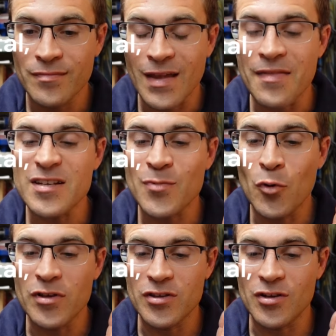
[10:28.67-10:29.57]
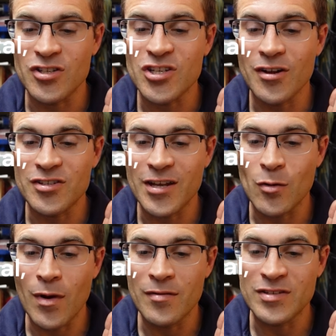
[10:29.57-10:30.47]
At this point you can start TIG
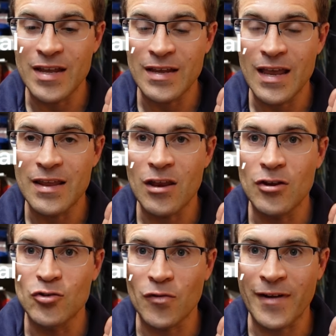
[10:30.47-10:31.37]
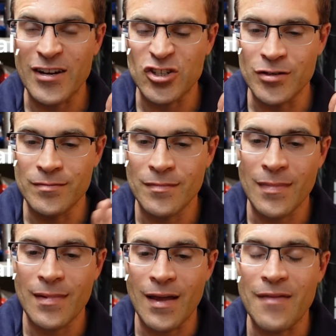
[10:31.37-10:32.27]
welding in the usual fashion,
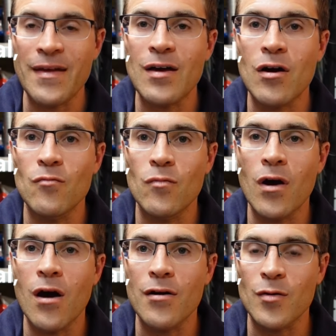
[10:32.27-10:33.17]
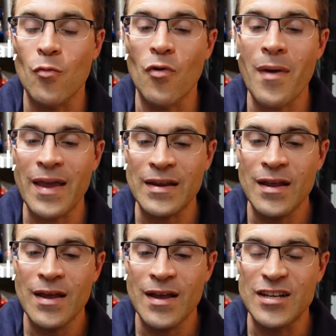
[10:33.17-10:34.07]
and that arc will remain
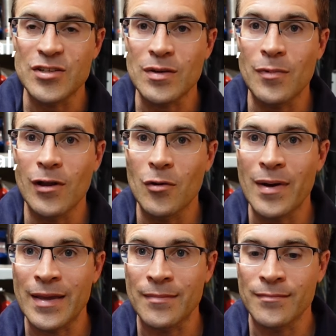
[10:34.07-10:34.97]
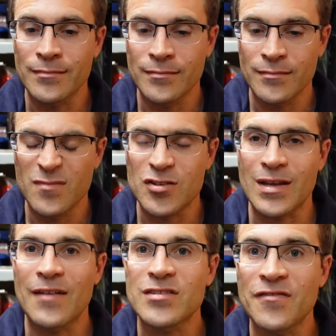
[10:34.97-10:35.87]
until you pull away. So you
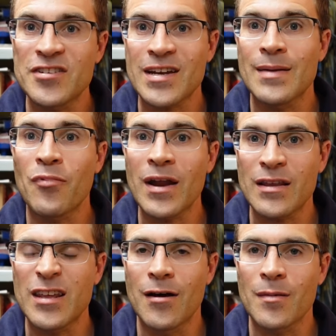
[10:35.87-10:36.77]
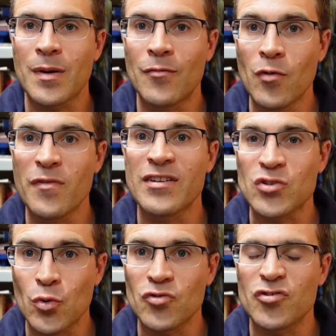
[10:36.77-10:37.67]
have to physically break the arc by removing the
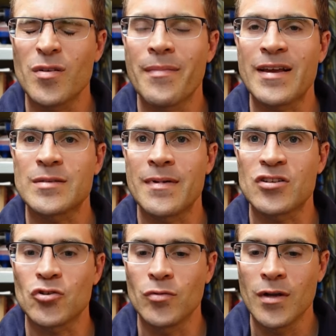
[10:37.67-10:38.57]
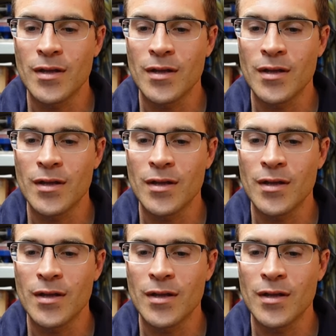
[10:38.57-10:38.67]
torch from the base metal.